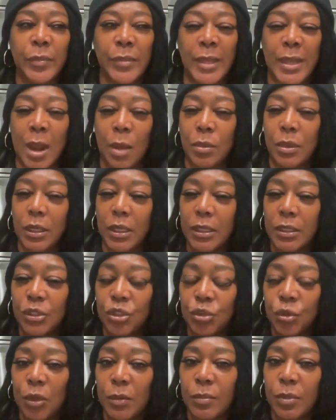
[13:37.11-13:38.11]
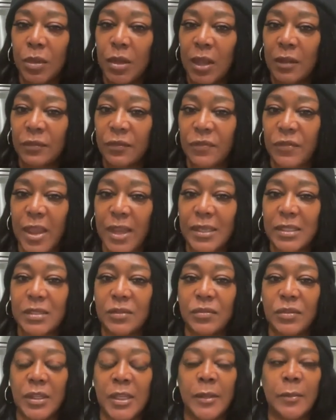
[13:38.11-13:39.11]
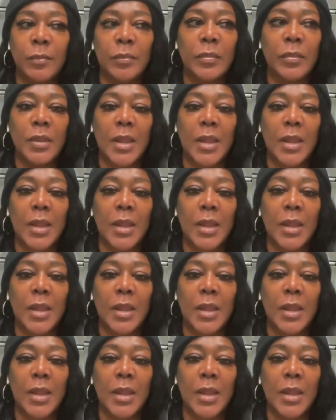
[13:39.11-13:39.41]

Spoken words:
and I want to contribute effectively.